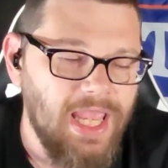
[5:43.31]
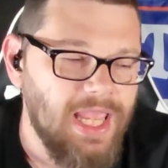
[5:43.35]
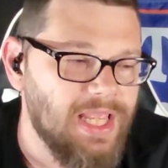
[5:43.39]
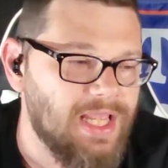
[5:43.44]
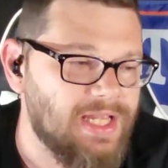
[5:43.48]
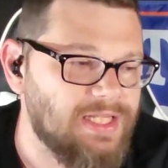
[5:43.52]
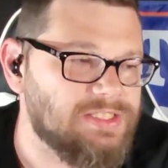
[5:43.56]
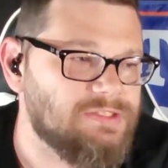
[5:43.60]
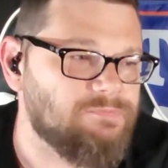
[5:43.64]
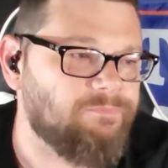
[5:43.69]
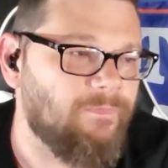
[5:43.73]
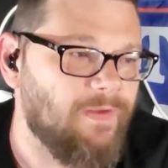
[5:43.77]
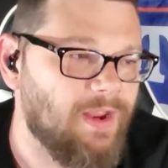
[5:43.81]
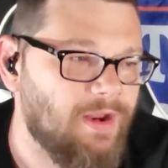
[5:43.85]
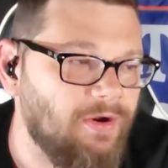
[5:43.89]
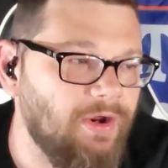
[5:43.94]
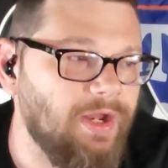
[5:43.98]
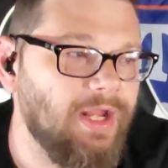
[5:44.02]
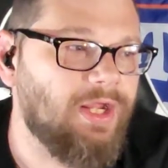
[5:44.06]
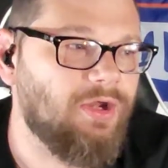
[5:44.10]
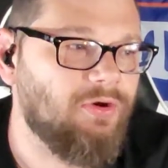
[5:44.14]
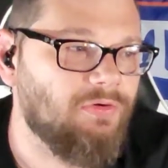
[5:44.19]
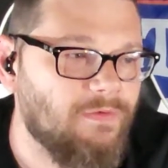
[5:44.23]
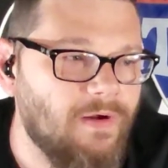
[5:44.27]
It's
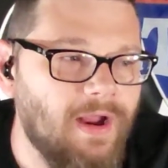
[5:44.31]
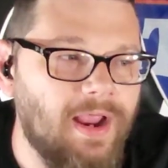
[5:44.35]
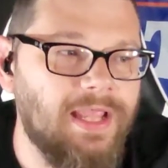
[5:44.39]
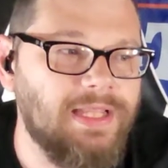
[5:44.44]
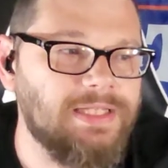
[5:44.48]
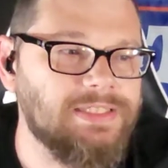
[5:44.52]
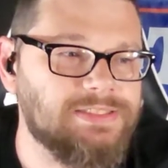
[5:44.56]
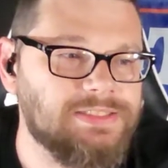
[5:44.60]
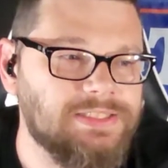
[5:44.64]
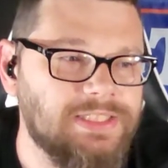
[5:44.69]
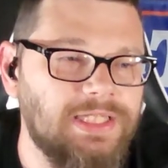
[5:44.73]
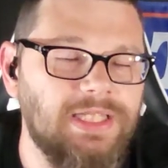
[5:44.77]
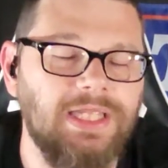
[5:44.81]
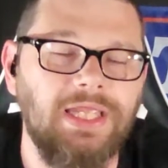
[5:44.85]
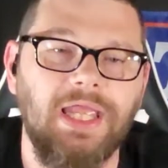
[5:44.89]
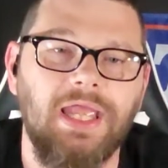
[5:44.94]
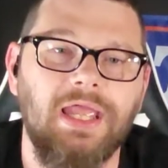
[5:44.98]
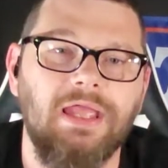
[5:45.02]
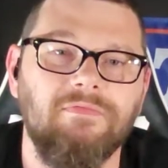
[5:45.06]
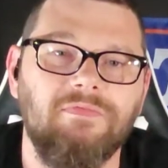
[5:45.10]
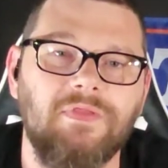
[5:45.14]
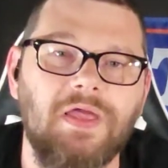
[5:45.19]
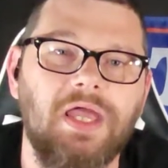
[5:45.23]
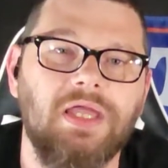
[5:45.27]
very crazy
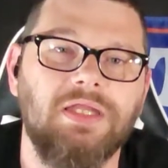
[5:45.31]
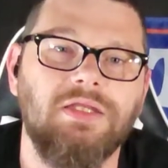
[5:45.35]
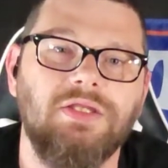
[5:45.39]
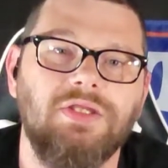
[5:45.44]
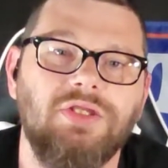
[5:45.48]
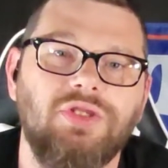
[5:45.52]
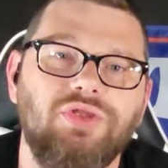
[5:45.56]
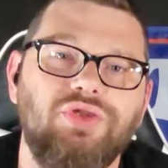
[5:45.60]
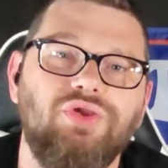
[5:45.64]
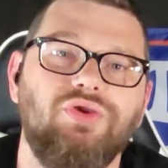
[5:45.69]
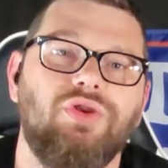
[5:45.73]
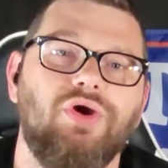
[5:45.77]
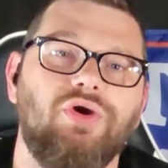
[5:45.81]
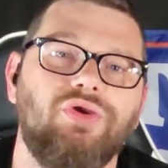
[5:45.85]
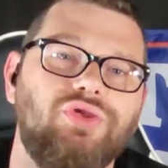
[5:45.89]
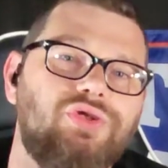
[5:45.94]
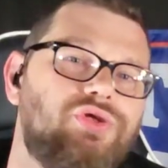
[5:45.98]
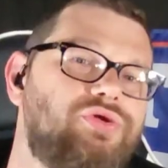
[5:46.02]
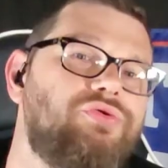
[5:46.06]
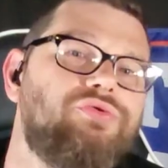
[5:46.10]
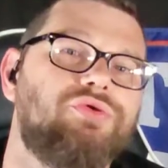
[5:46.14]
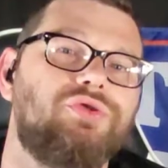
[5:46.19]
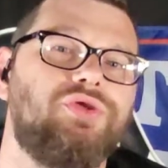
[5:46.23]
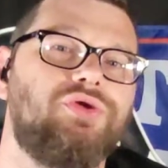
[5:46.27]
that
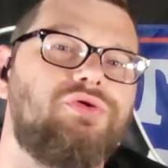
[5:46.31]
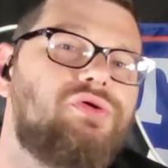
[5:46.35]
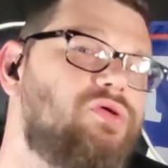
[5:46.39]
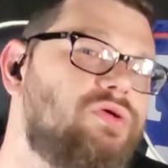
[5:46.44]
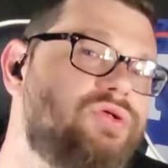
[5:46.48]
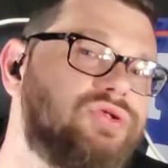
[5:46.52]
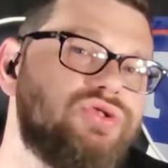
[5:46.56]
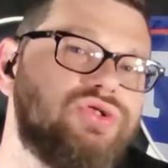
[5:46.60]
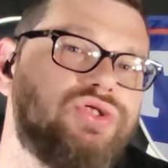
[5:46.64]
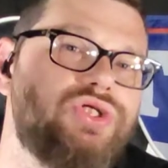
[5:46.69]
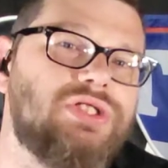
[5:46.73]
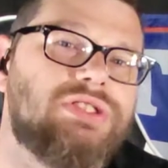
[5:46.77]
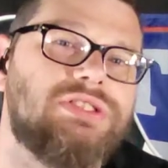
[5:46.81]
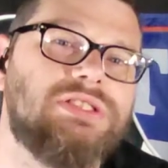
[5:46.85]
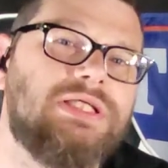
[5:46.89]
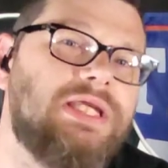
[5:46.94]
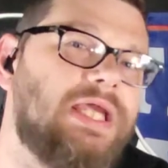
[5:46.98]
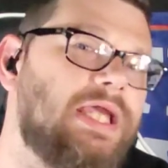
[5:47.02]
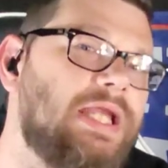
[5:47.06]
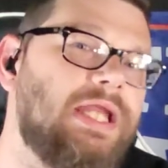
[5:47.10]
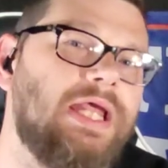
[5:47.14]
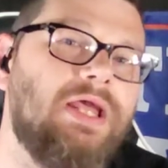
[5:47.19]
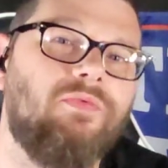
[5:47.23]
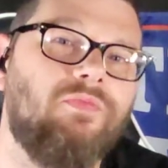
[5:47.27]
you just
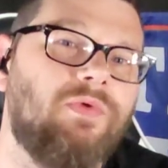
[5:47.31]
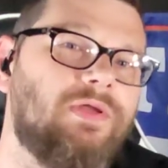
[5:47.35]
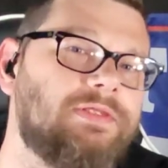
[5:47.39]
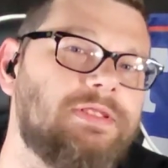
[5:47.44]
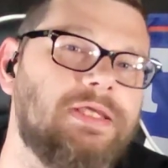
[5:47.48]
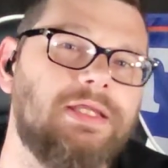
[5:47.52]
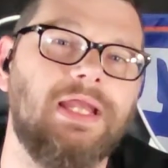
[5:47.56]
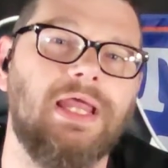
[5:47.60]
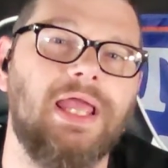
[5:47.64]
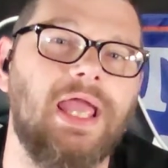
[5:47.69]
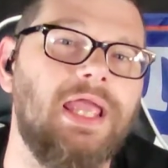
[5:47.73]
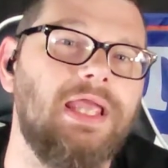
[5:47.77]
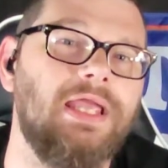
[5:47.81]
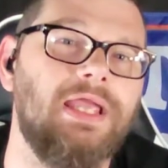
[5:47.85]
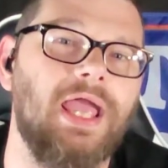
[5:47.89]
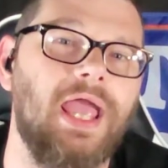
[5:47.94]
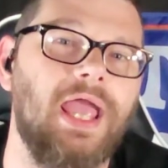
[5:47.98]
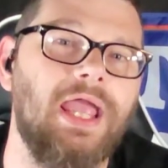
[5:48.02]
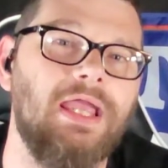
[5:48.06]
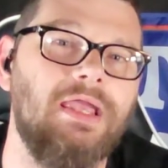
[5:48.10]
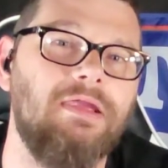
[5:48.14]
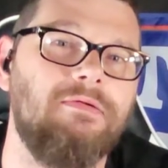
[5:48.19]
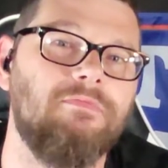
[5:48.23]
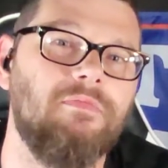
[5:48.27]
get in within
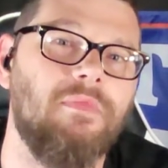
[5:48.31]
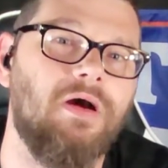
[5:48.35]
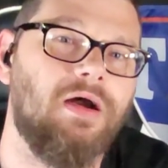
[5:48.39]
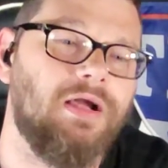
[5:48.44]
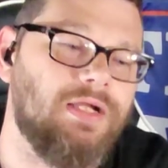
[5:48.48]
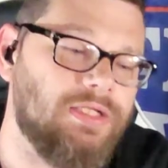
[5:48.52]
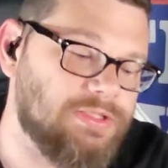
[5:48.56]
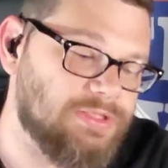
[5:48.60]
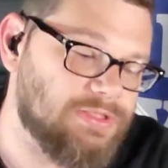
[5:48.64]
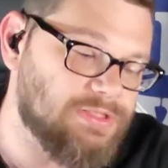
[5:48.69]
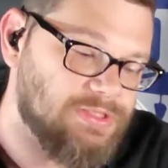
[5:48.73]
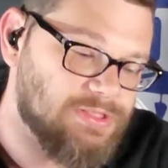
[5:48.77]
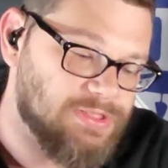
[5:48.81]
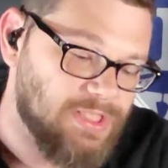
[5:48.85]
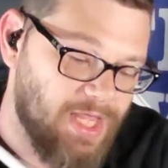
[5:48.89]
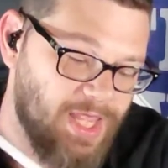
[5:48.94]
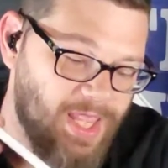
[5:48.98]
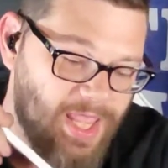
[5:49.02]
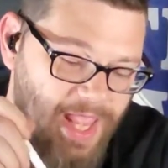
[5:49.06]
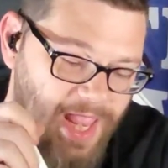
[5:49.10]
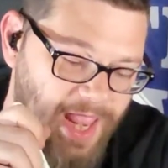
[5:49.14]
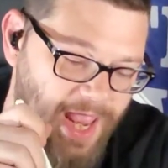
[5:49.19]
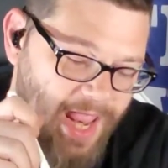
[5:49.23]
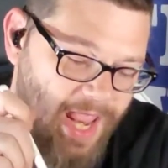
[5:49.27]
8 months,
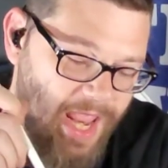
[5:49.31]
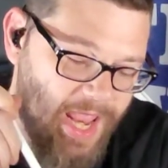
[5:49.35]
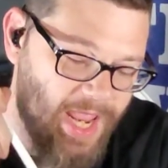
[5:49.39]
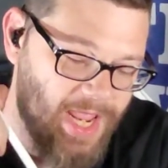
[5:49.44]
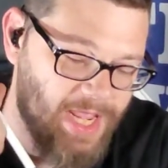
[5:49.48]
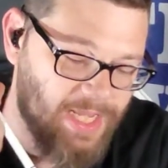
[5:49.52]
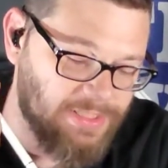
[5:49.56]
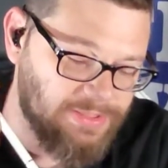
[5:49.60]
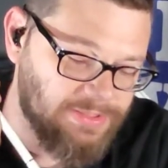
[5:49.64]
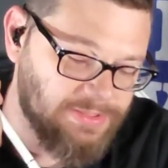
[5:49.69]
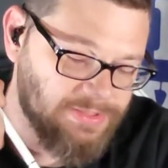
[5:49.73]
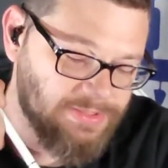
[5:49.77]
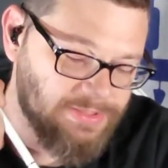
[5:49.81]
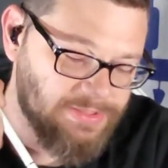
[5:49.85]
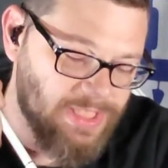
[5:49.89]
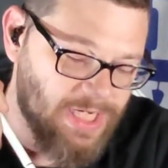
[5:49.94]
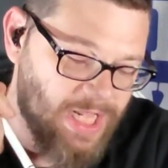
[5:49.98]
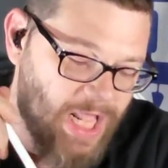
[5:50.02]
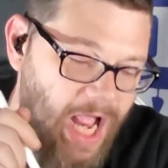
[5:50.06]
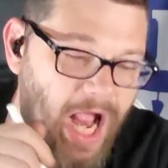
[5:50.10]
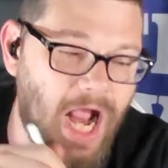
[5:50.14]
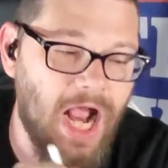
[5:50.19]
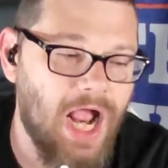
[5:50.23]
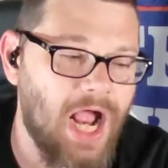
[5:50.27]
and
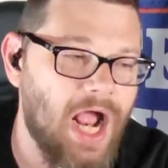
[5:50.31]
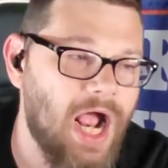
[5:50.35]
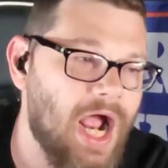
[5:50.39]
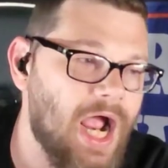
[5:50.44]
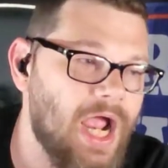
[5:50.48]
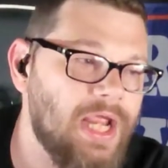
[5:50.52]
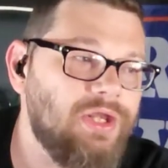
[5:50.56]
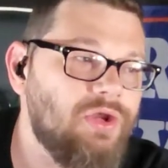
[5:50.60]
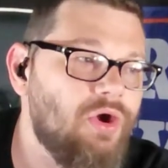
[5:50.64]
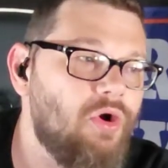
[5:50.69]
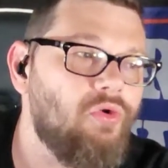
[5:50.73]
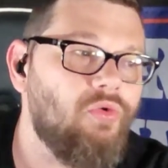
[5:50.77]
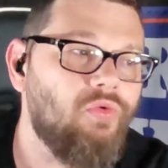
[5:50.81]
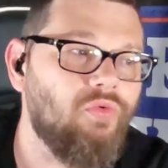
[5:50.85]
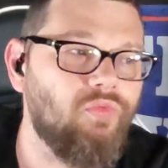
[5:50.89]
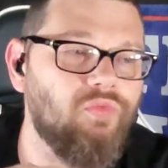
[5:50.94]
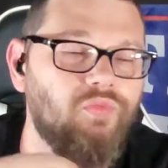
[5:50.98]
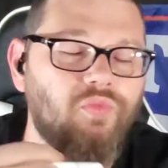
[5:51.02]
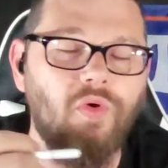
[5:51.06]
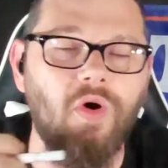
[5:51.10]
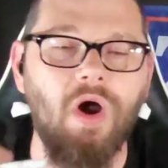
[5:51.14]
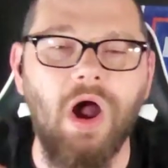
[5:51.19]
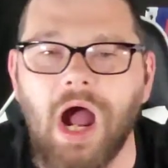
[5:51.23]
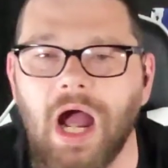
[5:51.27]
I know
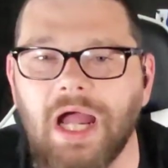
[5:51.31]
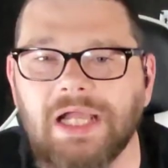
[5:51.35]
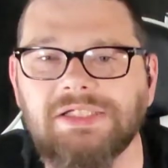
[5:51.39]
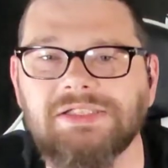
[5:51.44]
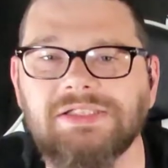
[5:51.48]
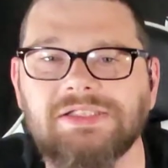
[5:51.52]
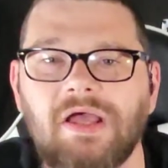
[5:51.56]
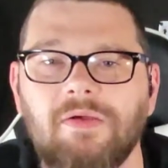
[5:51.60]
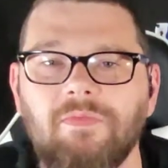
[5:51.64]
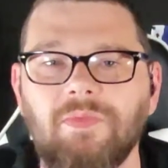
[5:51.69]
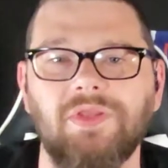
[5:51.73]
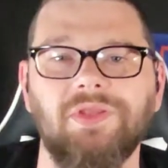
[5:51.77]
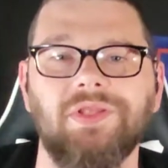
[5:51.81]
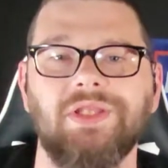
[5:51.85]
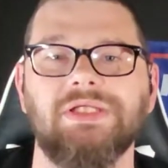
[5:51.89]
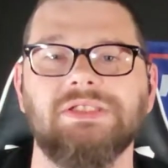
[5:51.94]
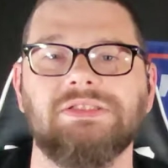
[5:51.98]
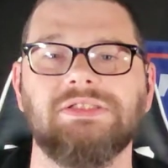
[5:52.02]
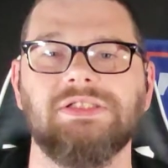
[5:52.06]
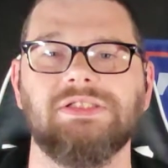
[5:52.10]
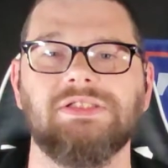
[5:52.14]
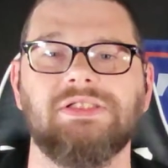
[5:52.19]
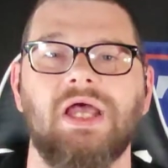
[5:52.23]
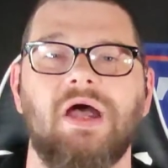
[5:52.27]
why some of
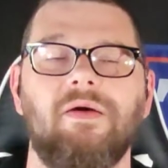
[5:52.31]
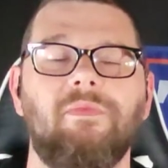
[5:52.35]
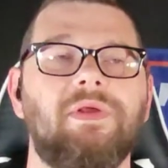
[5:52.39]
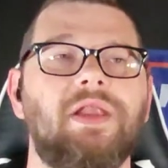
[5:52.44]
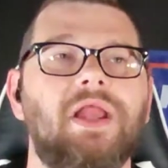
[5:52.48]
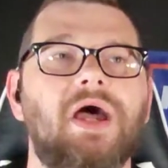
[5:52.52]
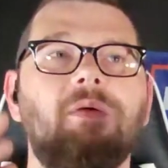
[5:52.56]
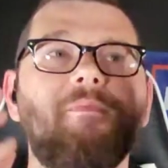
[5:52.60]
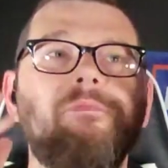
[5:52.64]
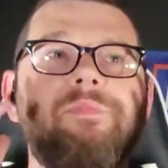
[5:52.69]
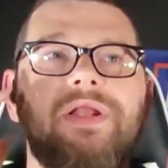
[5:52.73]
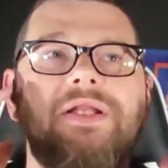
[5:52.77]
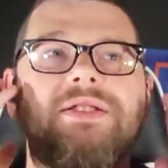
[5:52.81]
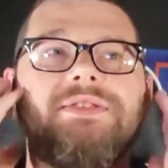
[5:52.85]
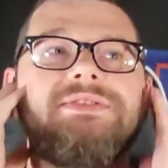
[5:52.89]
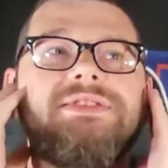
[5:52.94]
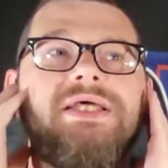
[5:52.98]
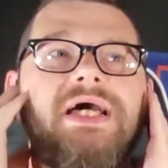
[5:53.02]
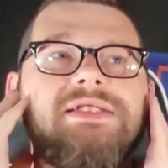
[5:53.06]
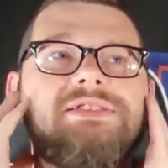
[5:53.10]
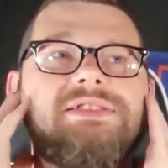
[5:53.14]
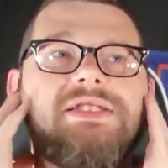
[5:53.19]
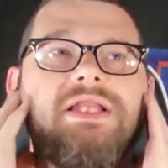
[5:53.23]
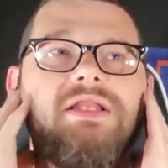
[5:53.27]
this is coming up, but it
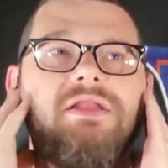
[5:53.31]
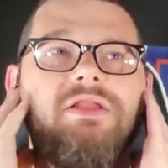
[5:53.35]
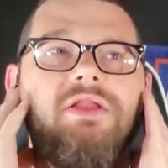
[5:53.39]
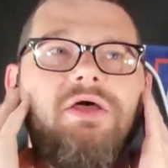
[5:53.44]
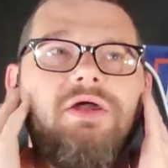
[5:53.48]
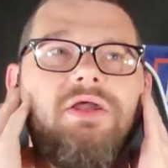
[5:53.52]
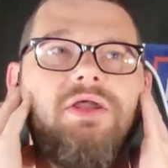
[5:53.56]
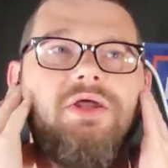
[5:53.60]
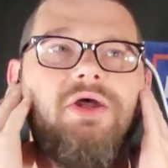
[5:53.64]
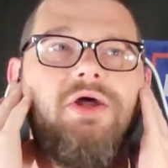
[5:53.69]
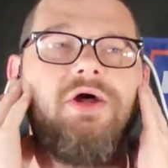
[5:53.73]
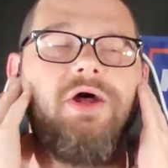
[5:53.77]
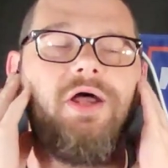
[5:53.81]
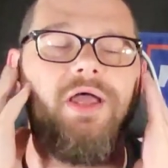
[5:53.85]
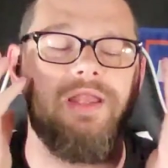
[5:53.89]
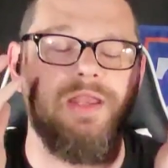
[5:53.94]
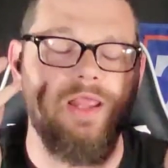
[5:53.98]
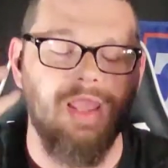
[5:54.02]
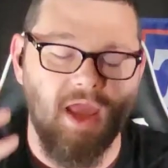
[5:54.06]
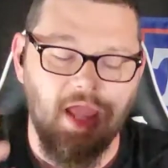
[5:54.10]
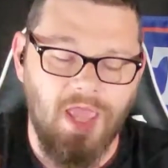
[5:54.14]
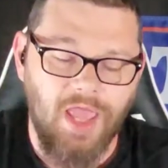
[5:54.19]
doesn't look good.